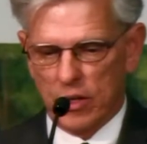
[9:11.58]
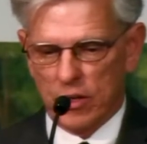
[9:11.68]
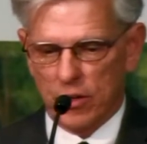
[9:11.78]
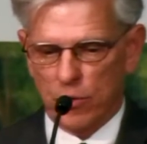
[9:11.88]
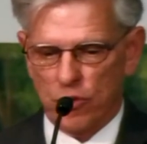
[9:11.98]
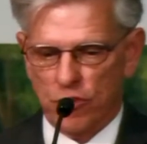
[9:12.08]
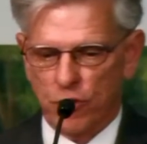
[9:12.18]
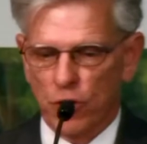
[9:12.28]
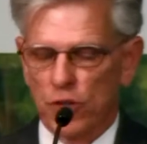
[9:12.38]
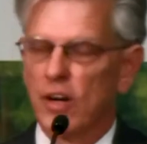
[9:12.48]
There was a
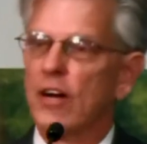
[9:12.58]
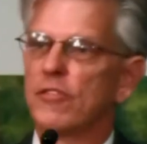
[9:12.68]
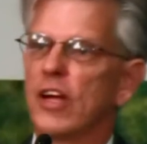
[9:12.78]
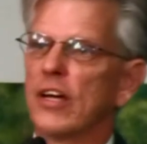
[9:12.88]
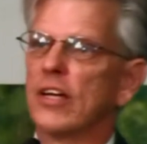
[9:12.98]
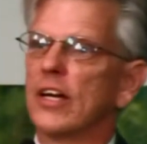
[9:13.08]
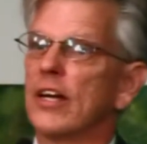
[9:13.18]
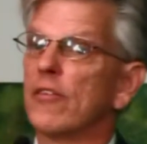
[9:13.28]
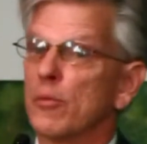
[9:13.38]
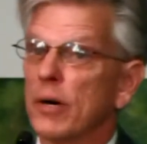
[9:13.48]
photograph taken, and
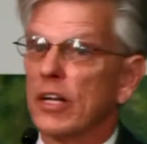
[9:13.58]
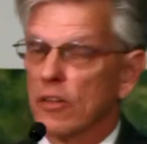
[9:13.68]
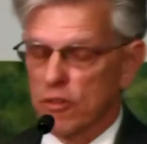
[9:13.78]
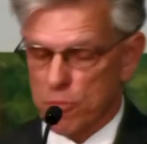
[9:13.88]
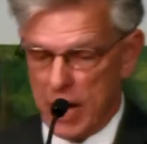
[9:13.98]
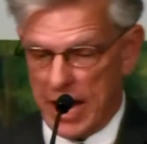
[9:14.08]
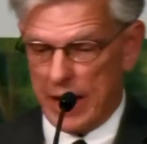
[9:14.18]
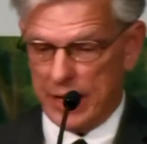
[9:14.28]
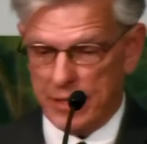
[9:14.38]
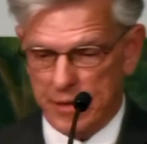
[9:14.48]
everybody looks mad.